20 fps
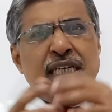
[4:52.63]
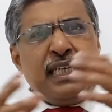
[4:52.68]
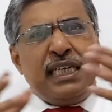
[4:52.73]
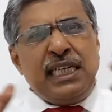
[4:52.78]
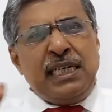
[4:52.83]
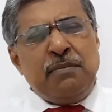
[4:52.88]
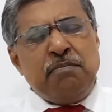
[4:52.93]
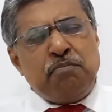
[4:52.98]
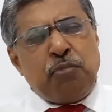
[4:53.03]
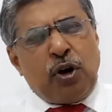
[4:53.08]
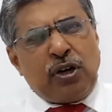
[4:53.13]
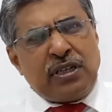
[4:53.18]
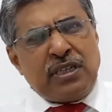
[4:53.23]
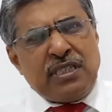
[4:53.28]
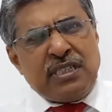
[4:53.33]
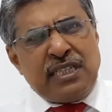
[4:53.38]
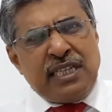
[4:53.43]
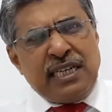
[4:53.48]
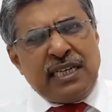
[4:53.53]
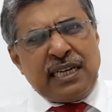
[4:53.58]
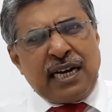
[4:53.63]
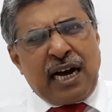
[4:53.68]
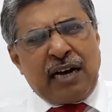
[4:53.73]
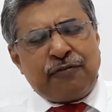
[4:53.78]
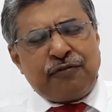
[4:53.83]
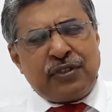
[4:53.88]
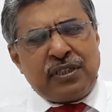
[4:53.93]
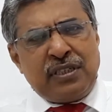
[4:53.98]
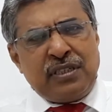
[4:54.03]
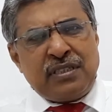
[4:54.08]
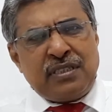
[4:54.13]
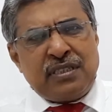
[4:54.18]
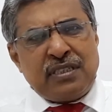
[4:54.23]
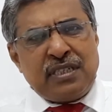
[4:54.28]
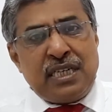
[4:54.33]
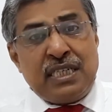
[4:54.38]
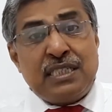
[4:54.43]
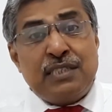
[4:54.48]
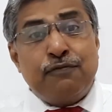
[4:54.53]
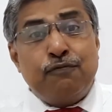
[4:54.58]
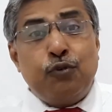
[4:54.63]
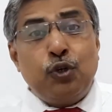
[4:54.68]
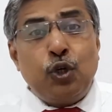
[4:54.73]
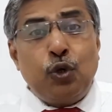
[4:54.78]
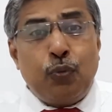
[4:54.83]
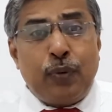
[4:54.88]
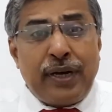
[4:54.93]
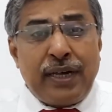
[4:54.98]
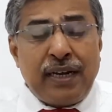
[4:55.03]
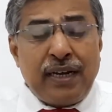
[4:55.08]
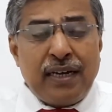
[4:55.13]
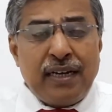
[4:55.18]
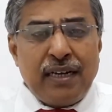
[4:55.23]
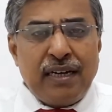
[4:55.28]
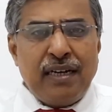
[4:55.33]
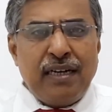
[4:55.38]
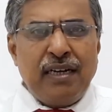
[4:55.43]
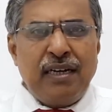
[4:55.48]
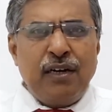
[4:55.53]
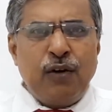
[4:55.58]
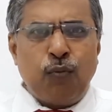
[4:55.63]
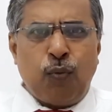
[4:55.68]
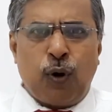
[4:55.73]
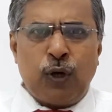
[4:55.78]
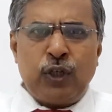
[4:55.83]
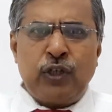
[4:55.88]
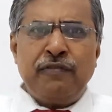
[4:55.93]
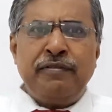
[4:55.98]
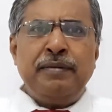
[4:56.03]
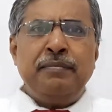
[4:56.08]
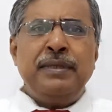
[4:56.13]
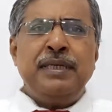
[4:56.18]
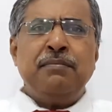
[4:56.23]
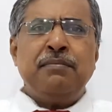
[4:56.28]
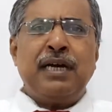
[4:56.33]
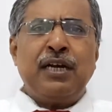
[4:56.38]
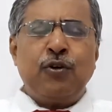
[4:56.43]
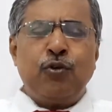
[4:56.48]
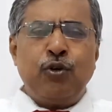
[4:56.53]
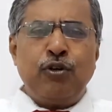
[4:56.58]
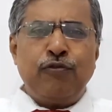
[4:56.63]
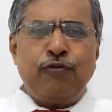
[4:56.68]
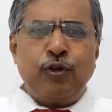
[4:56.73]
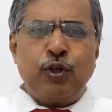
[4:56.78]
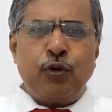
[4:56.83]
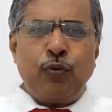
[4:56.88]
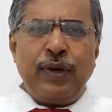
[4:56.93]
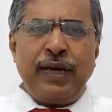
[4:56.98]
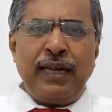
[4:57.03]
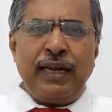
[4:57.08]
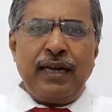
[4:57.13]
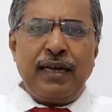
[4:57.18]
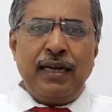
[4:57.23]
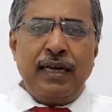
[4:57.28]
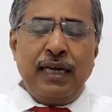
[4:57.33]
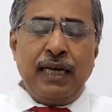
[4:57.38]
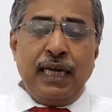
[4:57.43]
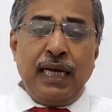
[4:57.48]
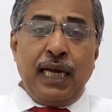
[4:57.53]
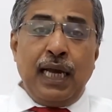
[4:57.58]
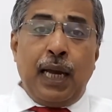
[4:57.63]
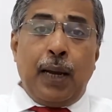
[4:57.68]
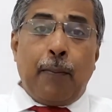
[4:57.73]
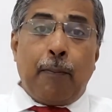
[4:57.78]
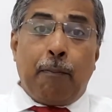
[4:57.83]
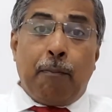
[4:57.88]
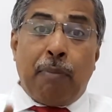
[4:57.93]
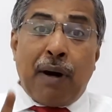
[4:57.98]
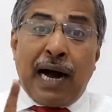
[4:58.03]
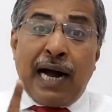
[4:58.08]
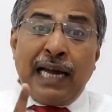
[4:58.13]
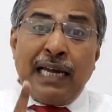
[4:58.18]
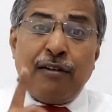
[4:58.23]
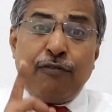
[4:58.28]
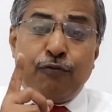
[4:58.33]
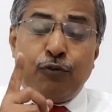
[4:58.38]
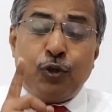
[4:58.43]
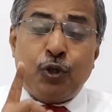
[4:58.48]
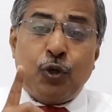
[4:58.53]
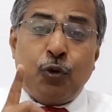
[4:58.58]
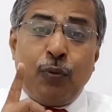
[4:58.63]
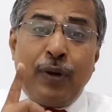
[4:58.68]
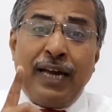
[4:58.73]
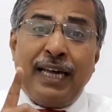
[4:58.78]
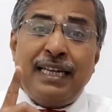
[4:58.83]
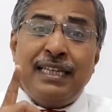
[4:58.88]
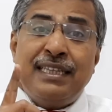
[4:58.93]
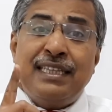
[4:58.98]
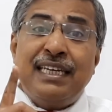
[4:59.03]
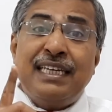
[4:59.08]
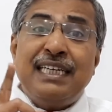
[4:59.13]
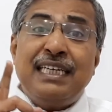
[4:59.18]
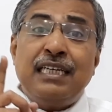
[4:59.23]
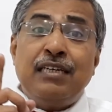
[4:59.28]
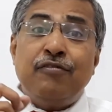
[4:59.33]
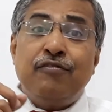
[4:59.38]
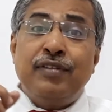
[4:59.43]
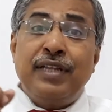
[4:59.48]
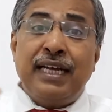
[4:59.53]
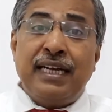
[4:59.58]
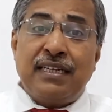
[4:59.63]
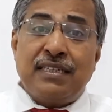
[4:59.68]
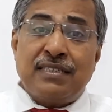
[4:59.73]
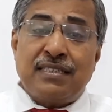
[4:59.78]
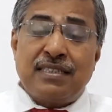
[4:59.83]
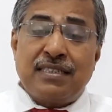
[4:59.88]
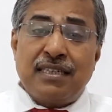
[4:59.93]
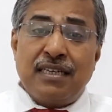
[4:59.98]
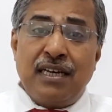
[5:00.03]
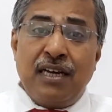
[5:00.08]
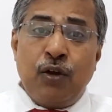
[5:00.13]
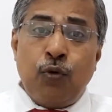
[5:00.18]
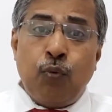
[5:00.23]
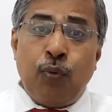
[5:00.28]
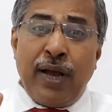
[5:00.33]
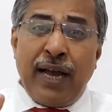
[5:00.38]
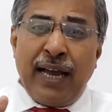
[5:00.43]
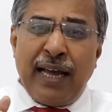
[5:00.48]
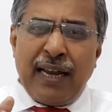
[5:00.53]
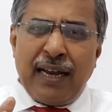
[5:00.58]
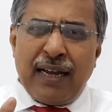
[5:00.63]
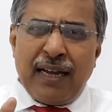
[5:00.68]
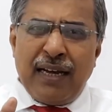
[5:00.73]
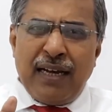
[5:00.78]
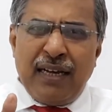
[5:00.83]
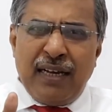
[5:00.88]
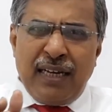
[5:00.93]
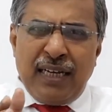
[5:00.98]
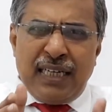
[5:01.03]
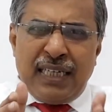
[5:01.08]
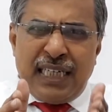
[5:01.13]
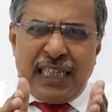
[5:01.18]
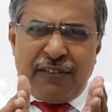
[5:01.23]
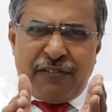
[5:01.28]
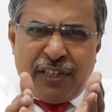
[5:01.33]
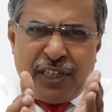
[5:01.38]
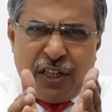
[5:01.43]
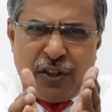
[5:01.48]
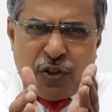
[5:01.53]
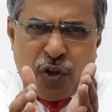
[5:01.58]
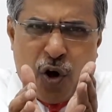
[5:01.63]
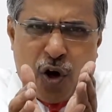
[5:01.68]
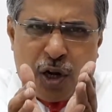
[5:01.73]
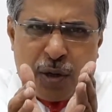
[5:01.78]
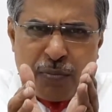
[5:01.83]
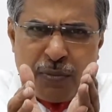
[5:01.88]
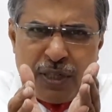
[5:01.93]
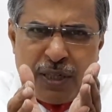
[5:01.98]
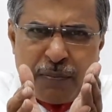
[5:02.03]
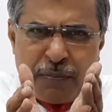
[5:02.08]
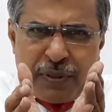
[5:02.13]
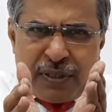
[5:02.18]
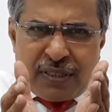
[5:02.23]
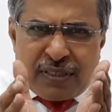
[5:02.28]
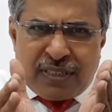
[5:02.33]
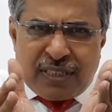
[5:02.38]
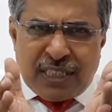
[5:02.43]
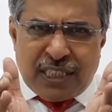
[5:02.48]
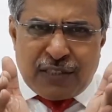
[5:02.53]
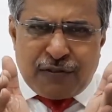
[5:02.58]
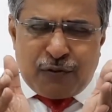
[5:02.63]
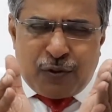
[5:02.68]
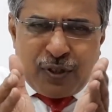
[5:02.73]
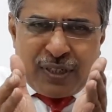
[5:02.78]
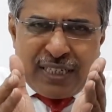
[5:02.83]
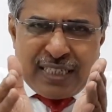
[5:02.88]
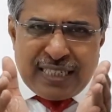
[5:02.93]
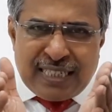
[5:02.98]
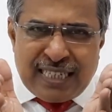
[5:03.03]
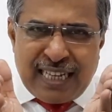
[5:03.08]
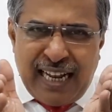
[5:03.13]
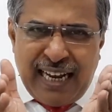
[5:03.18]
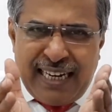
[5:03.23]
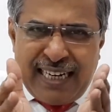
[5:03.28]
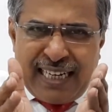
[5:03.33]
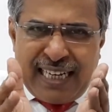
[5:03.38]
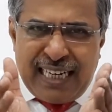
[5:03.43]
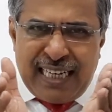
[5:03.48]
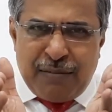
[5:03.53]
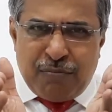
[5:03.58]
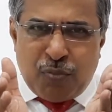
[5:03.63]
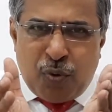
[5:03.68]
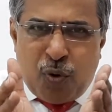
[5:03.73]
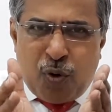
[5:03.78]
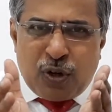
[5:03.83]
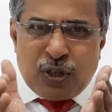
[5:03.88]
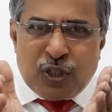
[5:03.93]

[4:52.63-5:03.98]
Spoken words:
Important thing after this is footwear. What do we mean by good footwear? Buy footwear in the evenings where even a normal person's foot is slightly more